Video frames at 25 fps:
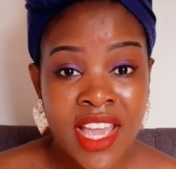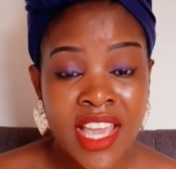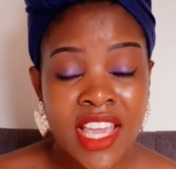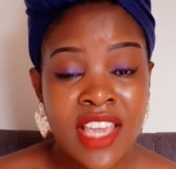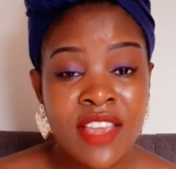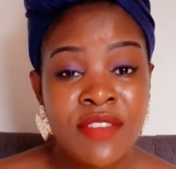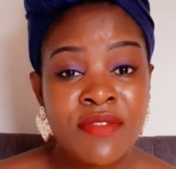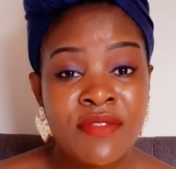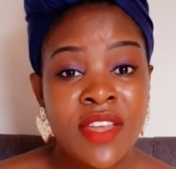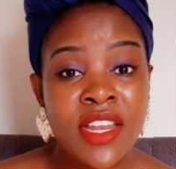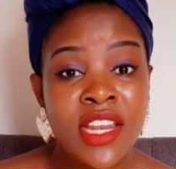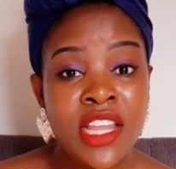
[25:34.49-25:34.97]

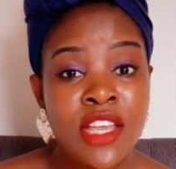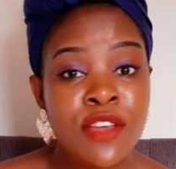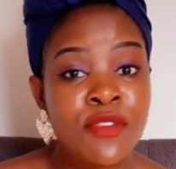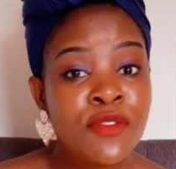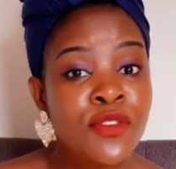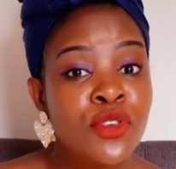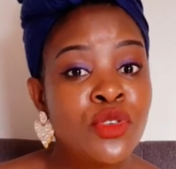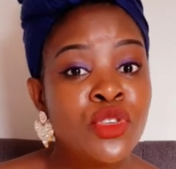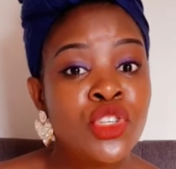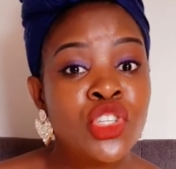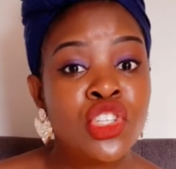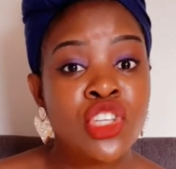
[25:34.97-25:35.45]
Even
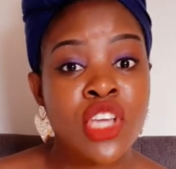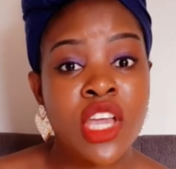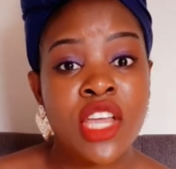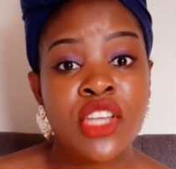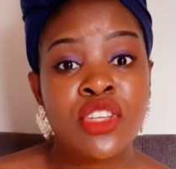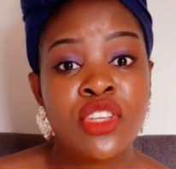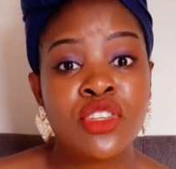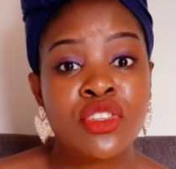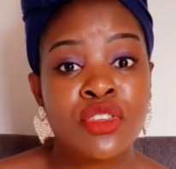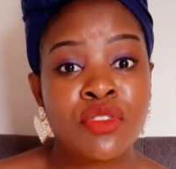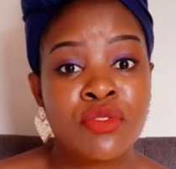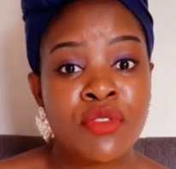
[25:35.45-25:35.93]
if you
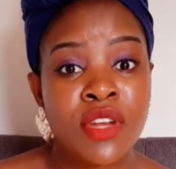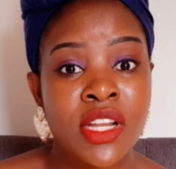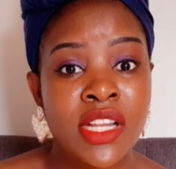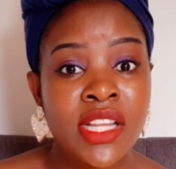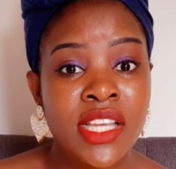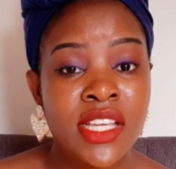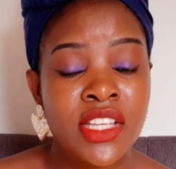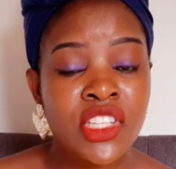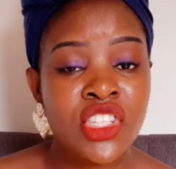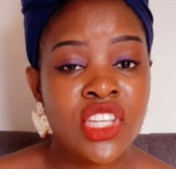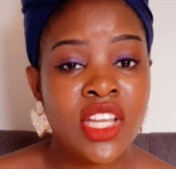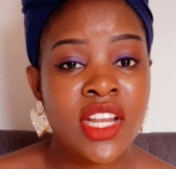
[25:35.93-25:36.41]
change your
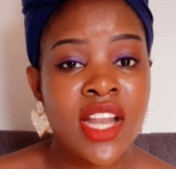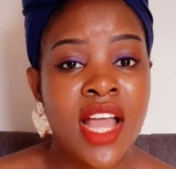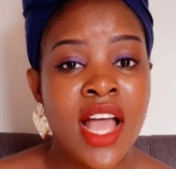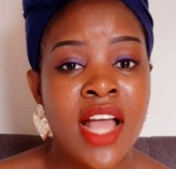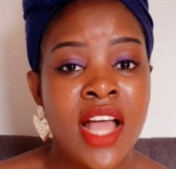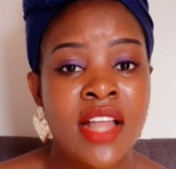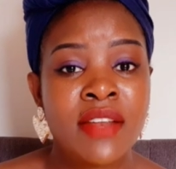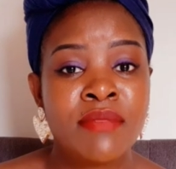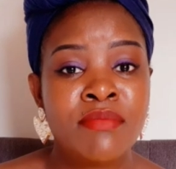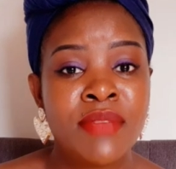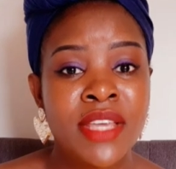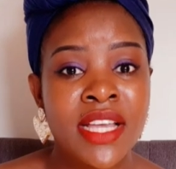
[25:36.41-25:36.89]
religion
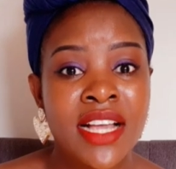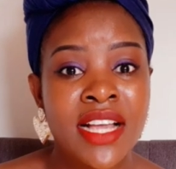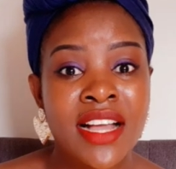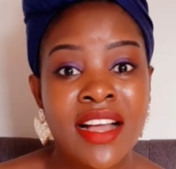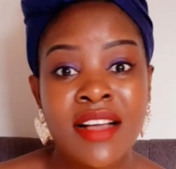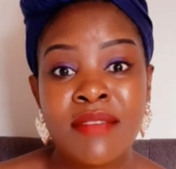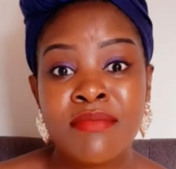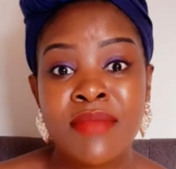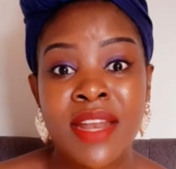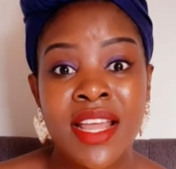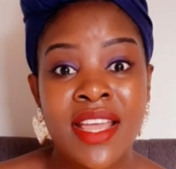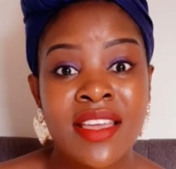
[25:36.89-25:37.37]
and
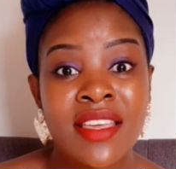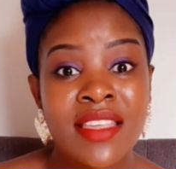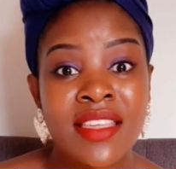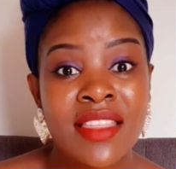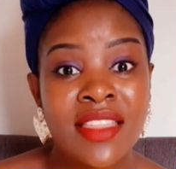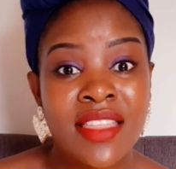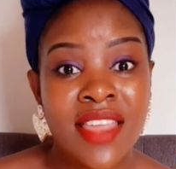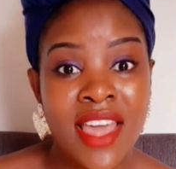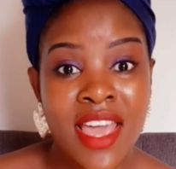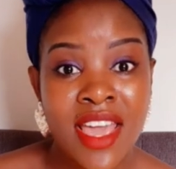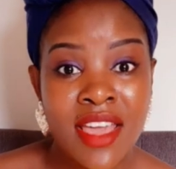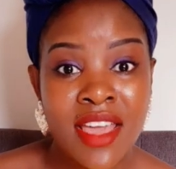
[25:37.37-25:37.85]
become
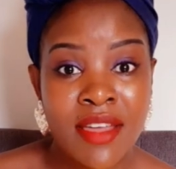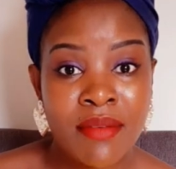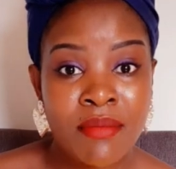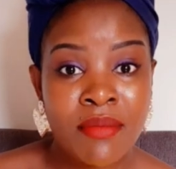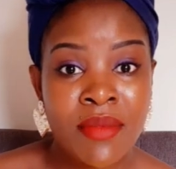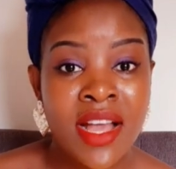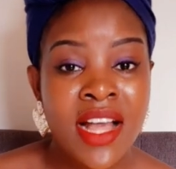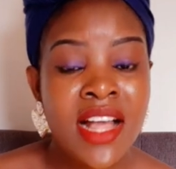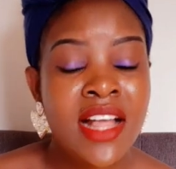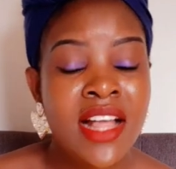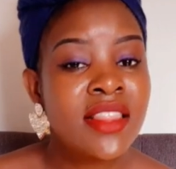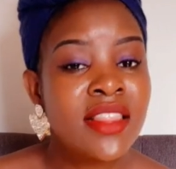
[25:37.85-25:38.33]
like
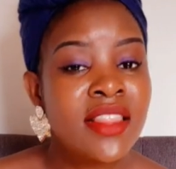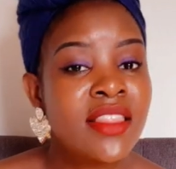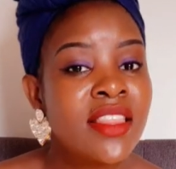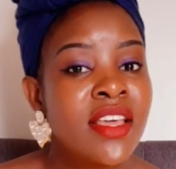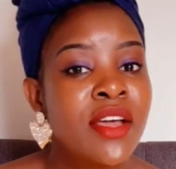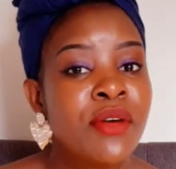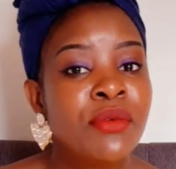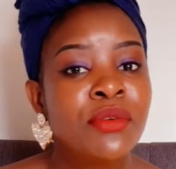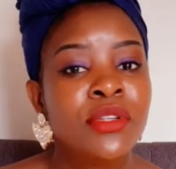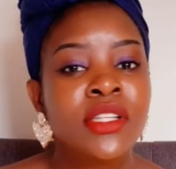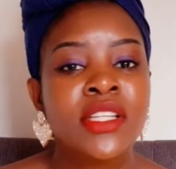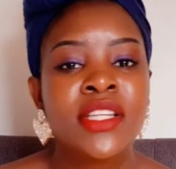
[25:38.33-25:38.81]
them,
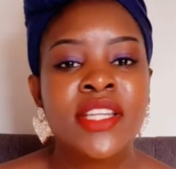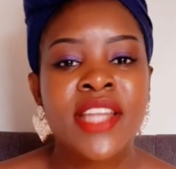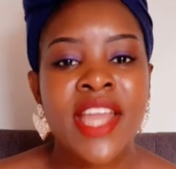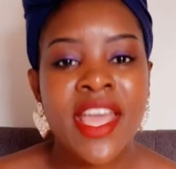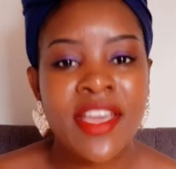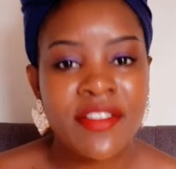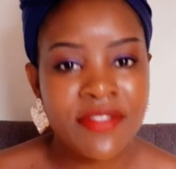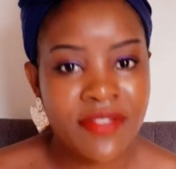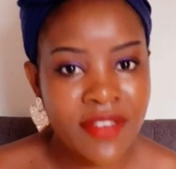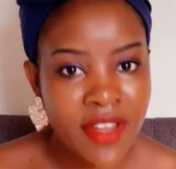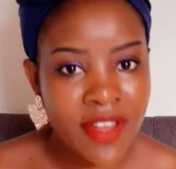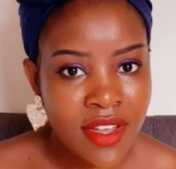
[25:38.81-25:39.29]
they will
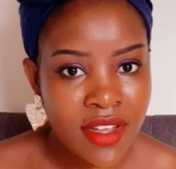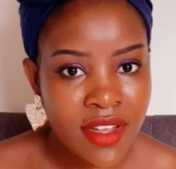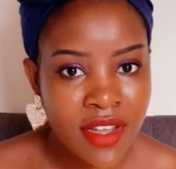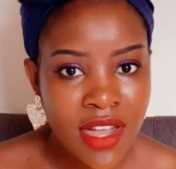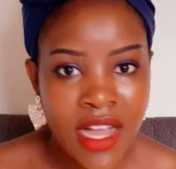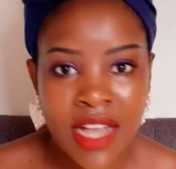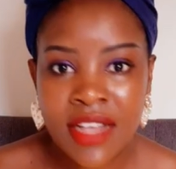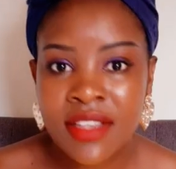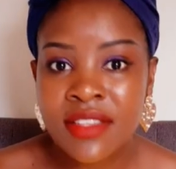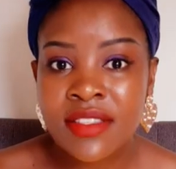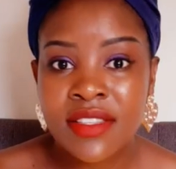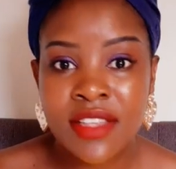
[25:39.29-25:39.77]
never
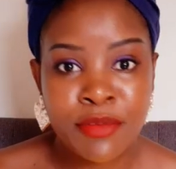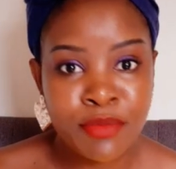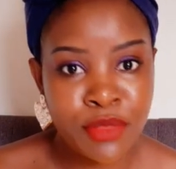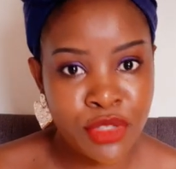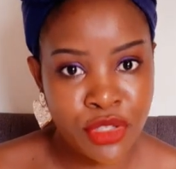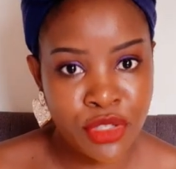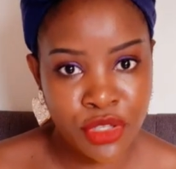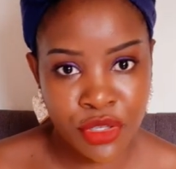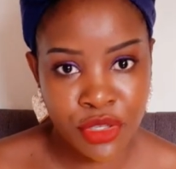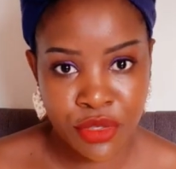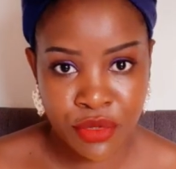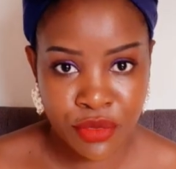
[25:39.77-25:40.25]

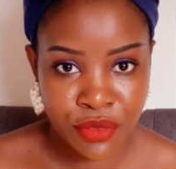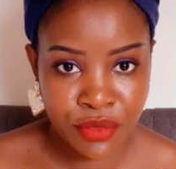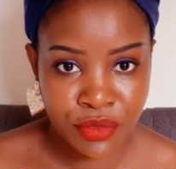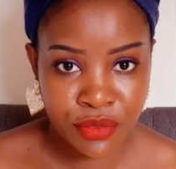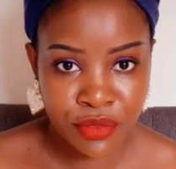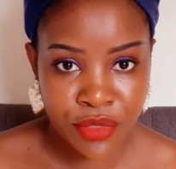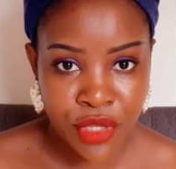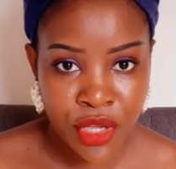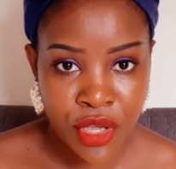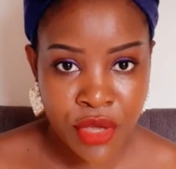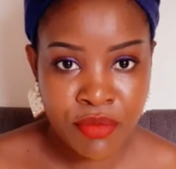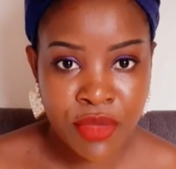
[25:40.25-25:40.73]
accept you
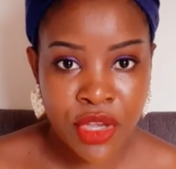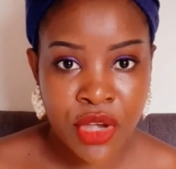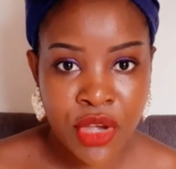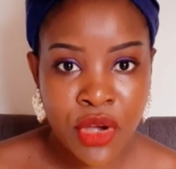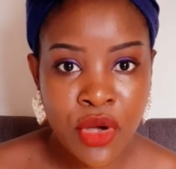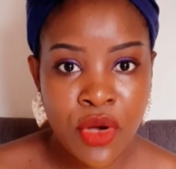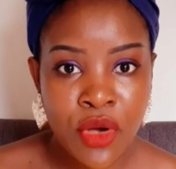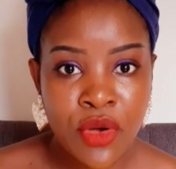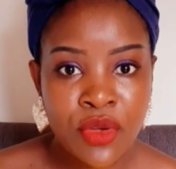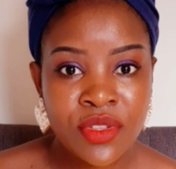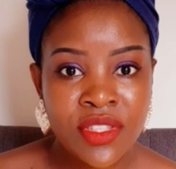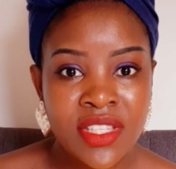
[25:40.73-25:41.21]

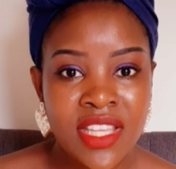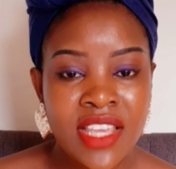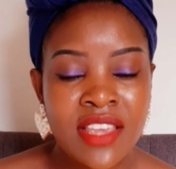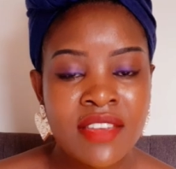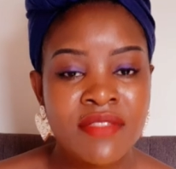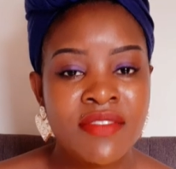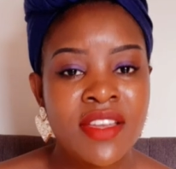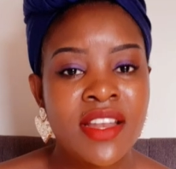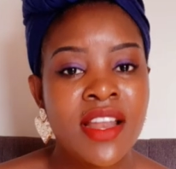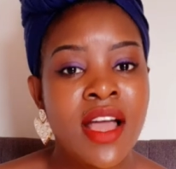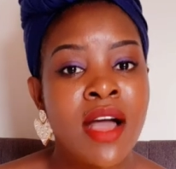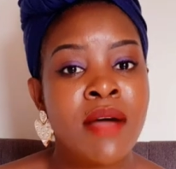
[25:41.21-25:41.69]
because
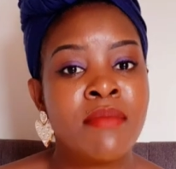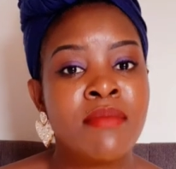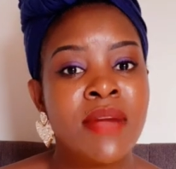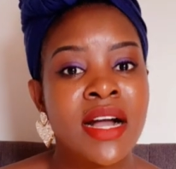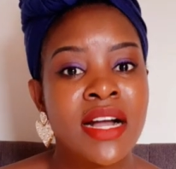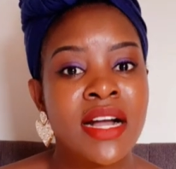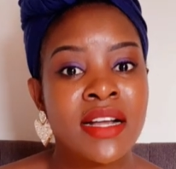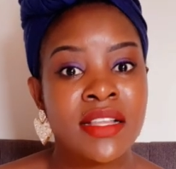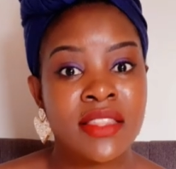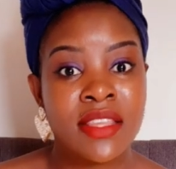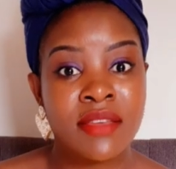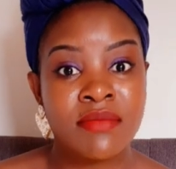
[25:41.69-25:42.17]
even
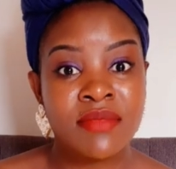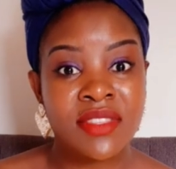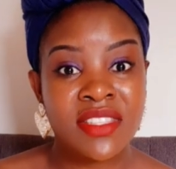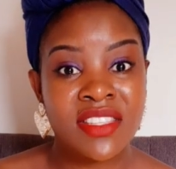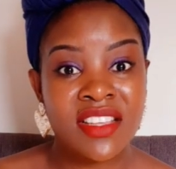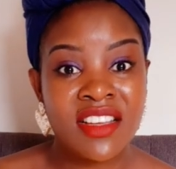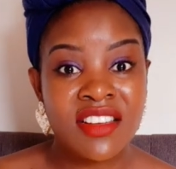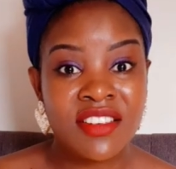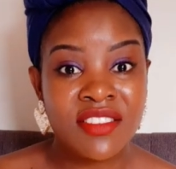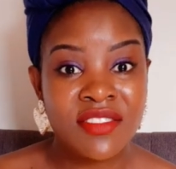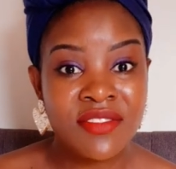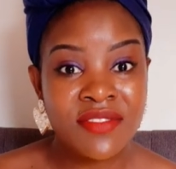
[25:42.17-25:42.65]
among
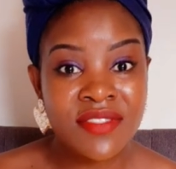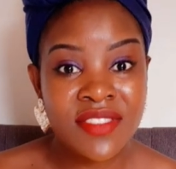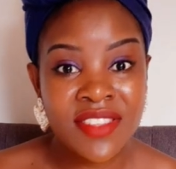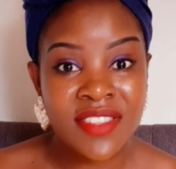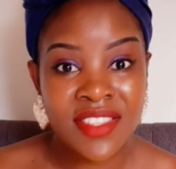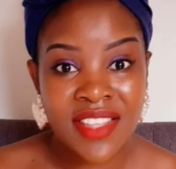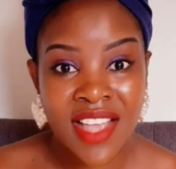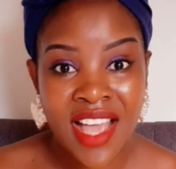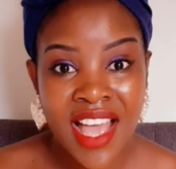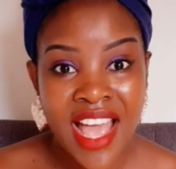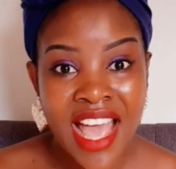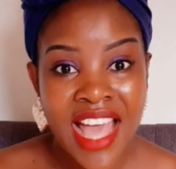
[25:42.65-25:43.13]

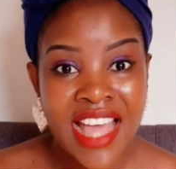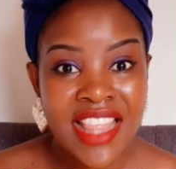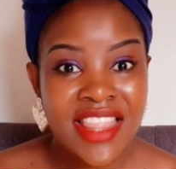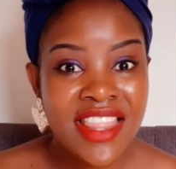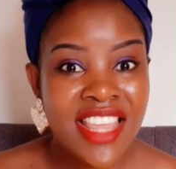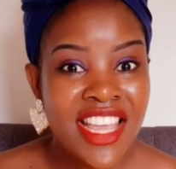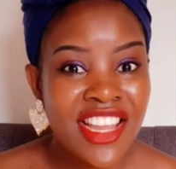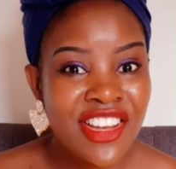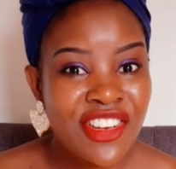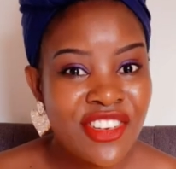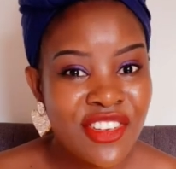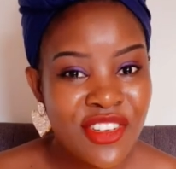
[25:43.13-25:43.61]
themselves,
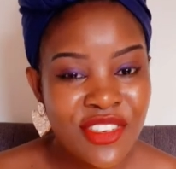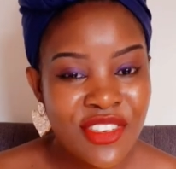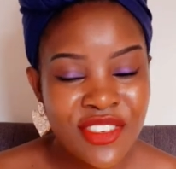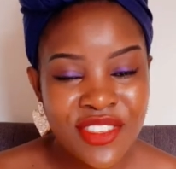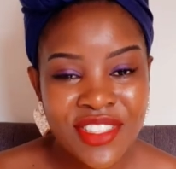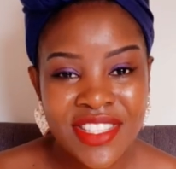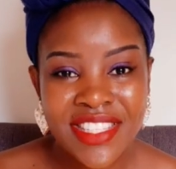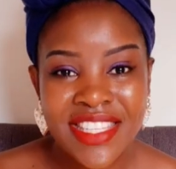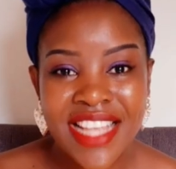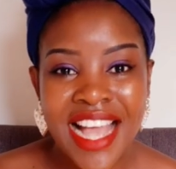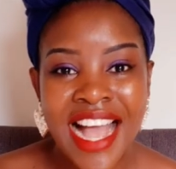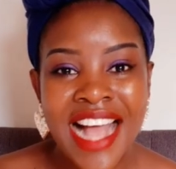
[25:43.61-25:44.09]
they
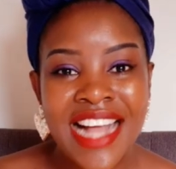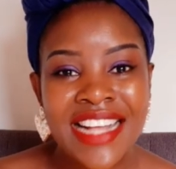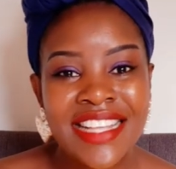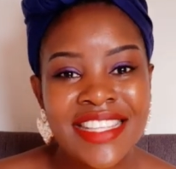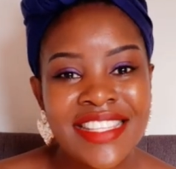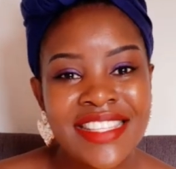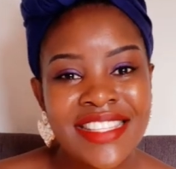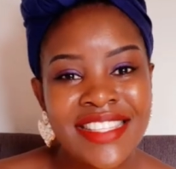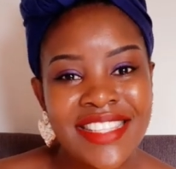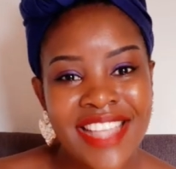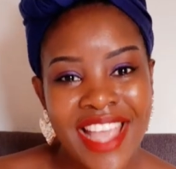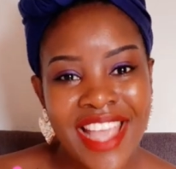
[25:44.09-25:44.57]
don't
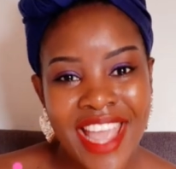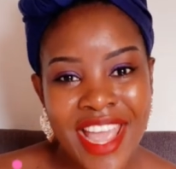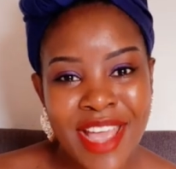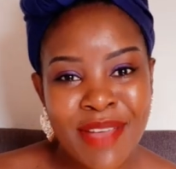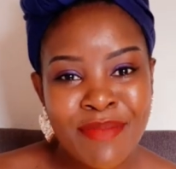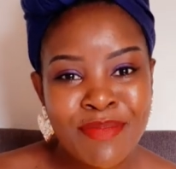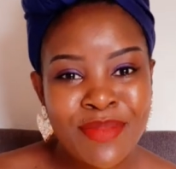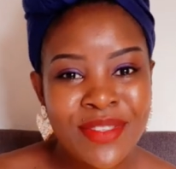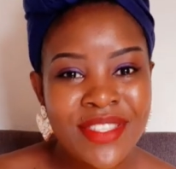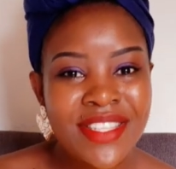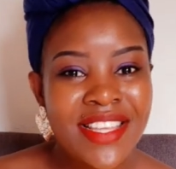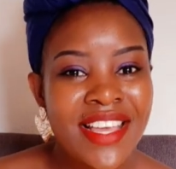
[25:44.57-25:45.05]

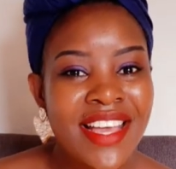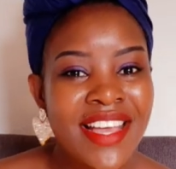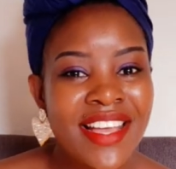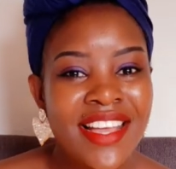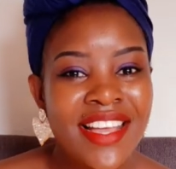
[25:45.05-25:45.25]
accept